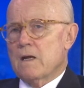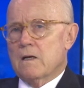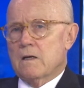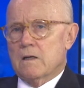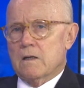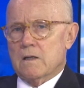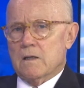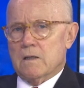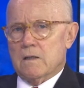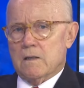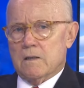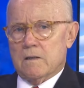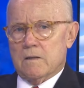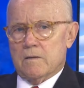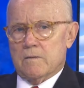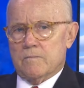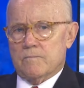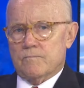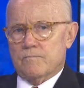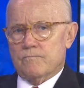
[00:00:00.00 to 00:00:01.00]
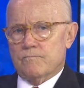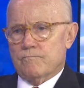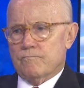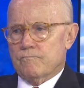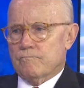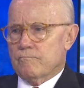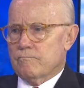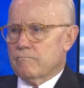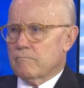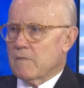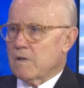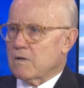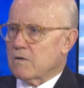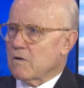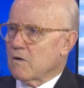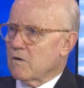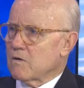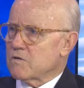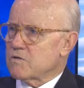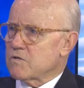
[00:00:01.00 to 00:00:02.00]
uh,
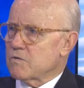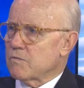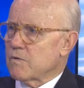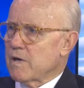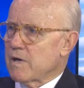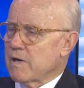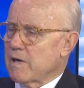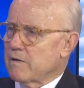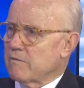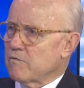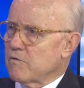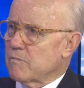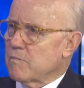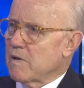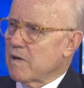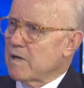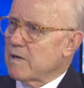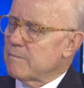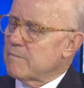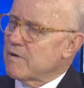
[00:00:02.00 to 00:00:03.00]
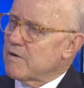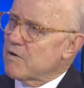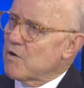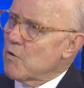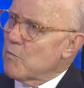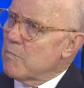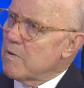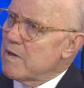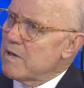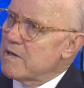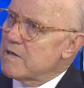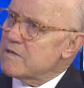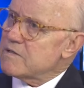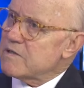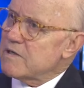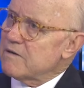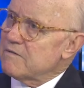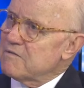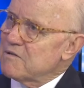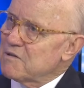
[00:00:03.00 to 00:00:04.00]
incarcerate everybody, but nobody has
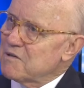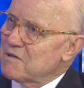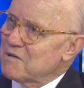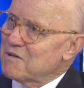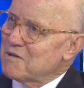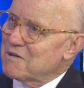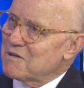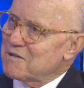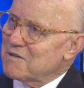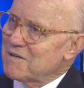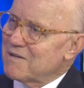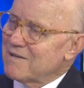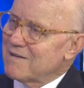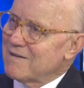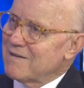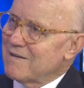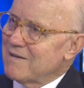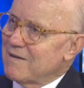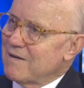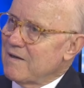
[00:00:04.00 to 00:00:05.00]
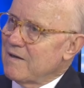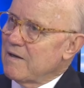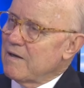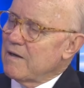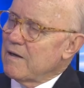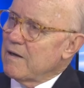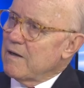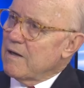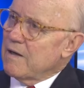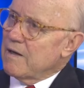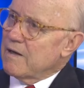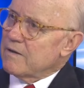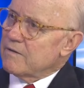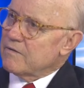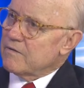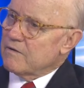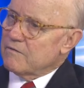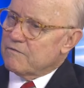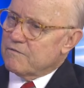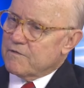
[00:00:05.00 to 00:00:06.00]
ever looked
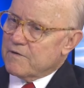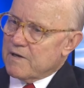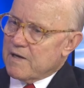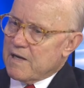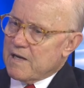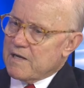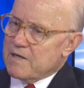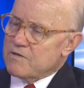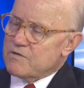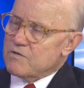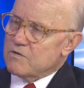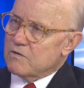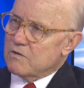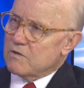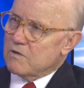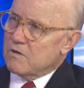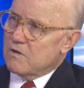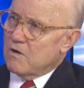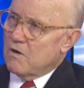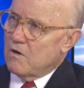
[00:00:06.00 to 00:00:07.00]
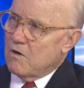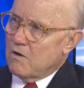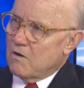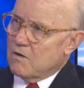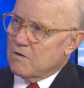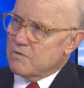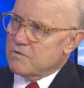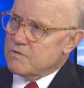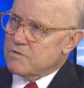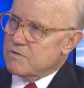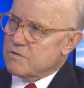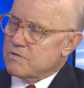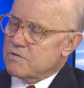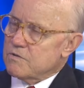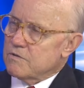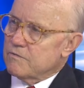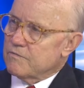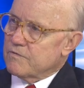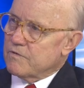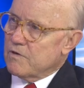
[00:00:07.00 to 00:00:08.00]
at the financial costs
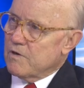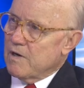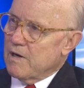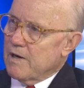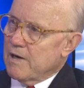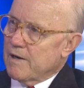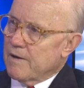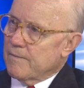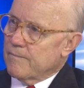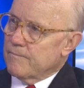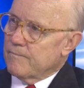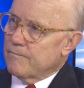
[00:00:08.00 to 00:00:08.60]
of crime